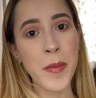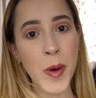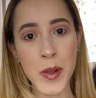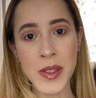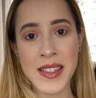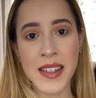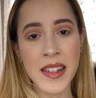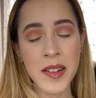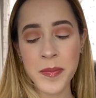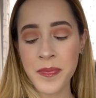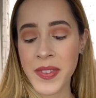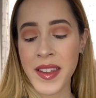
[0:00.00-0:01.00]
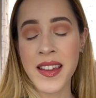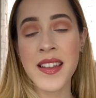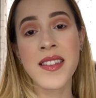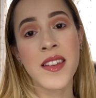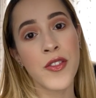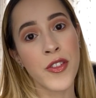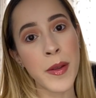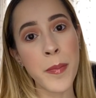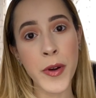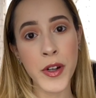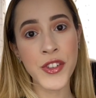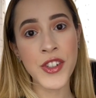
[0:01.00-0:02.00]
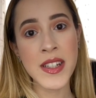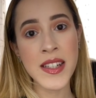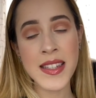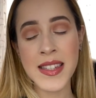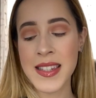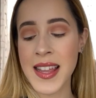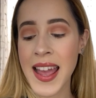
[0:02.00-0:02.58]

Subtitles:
Ulta is a repurchase,